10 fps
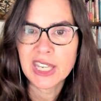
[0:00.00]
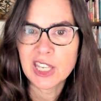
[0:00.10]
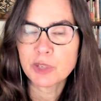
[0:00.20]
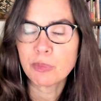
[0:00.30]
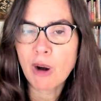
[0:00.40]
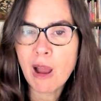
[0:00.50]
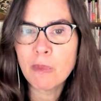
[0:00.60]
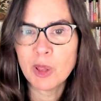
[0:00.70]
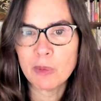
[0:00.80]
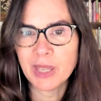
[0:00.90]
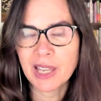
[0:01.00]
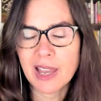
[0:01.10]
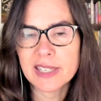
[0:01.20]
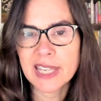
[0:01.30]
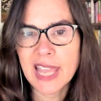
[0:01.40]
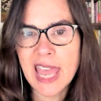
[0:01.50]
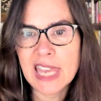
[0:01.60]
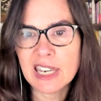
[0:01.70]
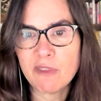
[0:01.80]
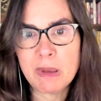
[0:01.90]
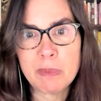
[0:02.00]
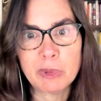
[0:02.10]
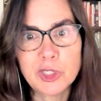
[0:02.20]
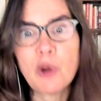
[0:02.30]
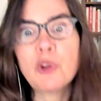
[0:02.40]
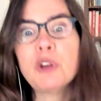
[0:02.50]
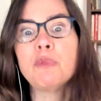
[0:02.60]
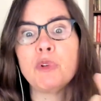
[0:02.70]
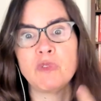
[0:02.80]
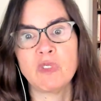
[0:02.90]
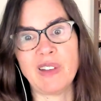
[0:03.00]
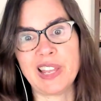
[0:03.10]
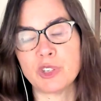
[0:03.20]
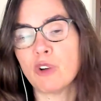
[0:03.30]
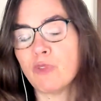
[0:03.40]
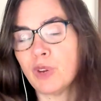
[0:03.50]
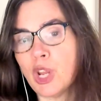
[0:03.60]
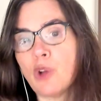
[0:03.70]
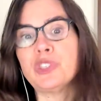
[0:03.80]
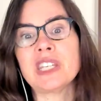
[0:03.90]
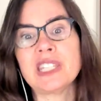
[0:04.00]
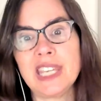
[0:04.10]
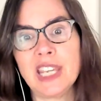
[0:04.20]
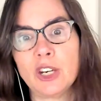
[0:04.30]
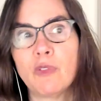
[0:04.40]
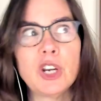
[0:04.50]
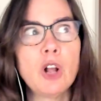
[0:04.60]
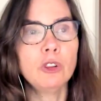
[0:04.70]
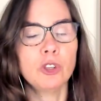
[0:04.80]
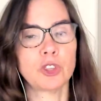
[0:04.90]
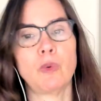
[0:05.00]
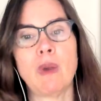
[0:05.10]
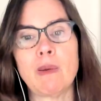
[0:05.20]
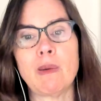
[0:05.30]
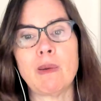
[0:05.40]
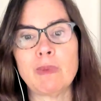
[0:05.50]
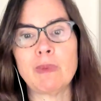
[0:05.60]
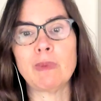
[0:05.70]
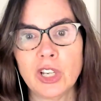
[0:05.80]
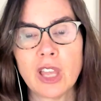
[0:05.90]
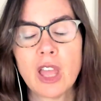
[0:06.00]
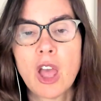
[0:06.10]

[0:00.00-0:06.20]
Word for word: is a problem because, again, if people don't approve of us, or if we don't succeed, or if we don't look the way we want to look,